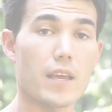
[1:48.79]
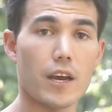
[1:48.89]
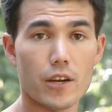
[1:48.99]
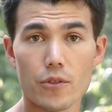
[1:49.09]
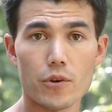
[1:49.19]

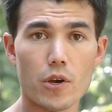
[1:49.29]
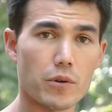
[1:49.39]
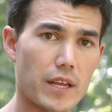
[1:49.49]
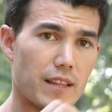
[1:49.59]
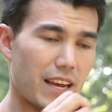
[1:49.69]
Another
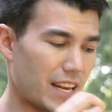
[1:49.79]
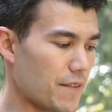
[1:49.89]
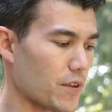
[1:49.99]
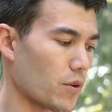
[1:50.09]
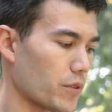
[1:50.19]
note, that
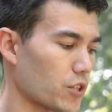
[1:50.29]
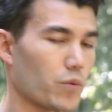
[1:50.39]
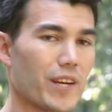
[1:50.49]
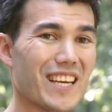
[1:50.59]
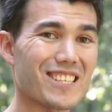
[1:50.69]
even though this
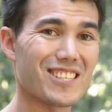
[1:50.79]
rig is